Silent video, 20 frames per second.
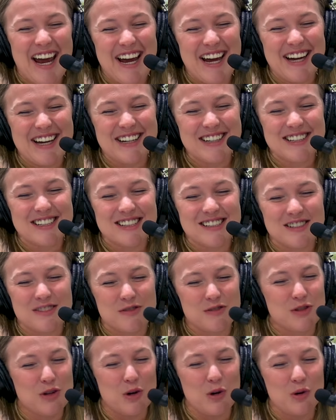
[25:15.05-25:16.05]
And
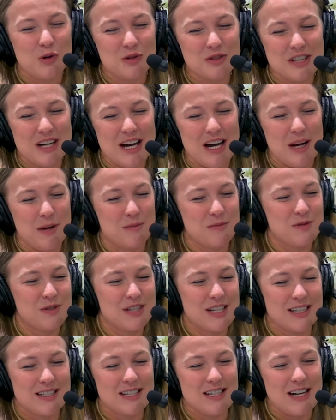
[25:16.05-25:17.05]
the whole time,
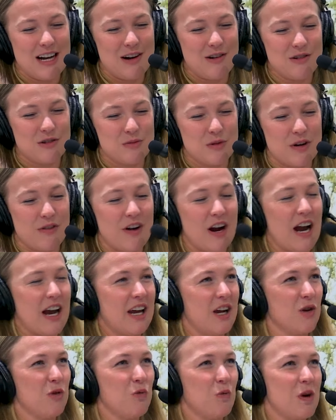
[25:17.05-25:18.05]
16 hours, whatever, I
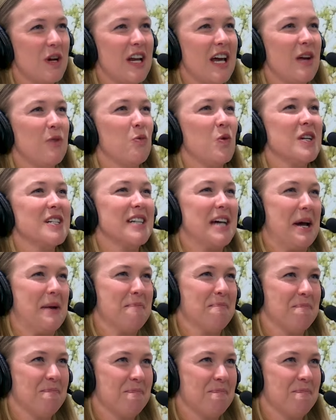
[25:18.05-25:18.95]
hear one hen one time.